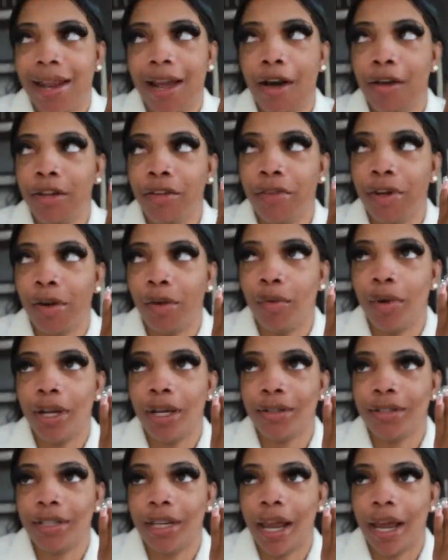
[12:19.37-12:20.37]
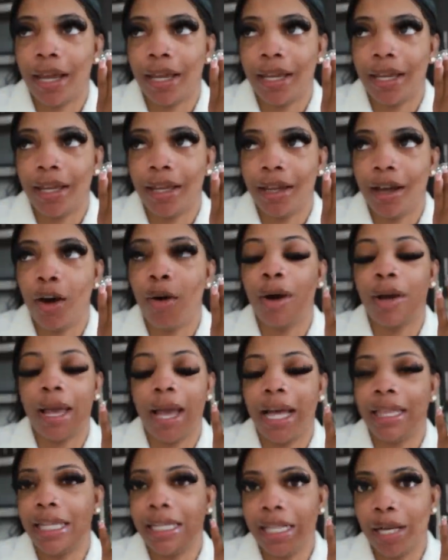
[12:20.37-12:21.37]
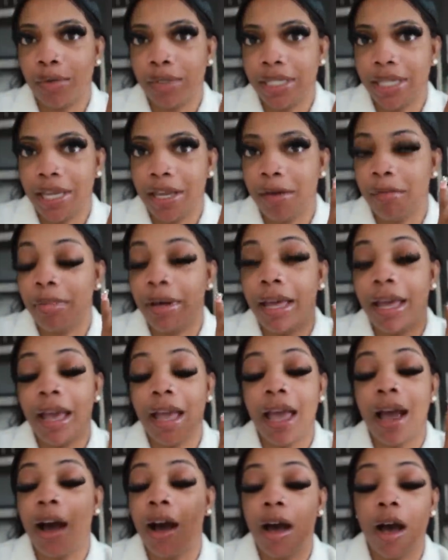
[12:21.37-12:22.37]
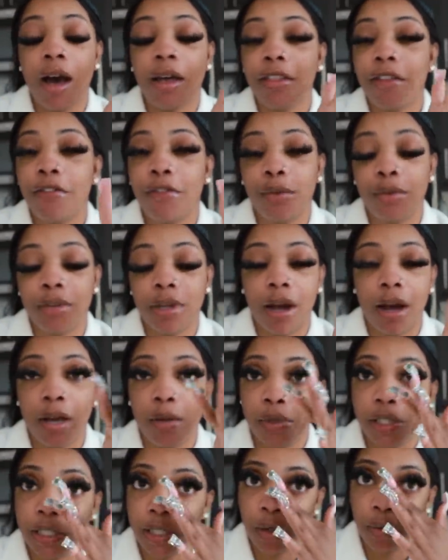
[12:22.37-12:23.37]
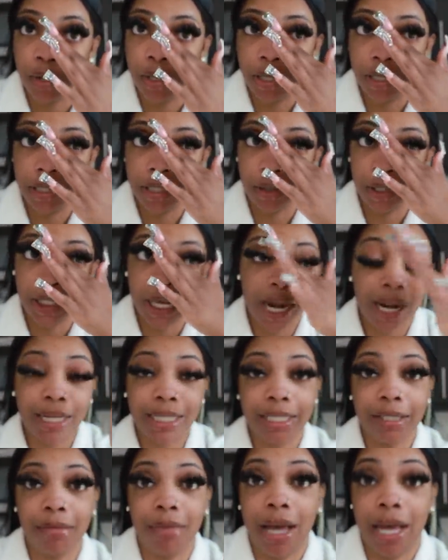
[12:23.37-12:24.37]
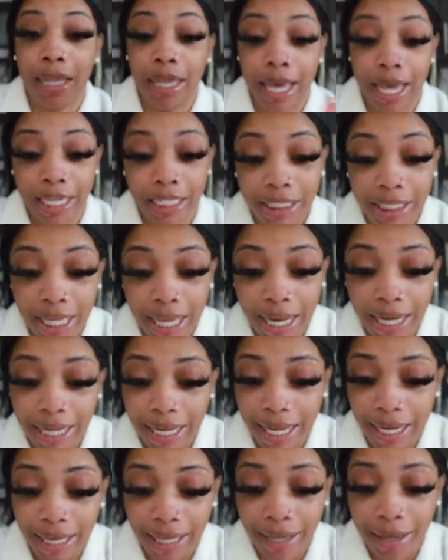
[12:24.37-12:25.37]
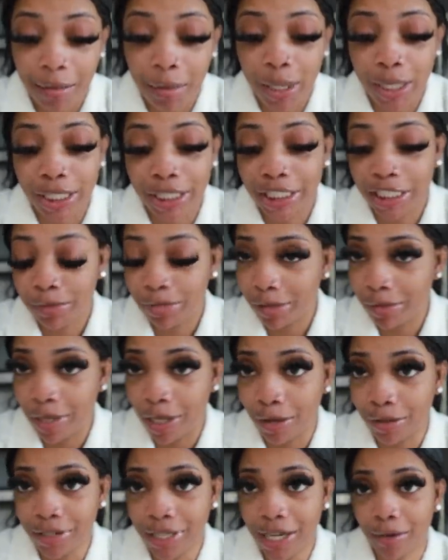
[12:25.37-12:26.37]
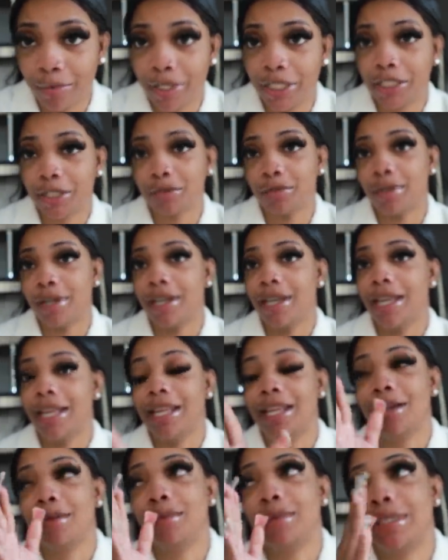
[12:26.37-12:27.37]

And I don't even know, what else did I get? Oh, okay, I think that was it. But all the food, y'all, it was so good. So shout out to my lash tech, Danny, because she put me onto that restaurant and it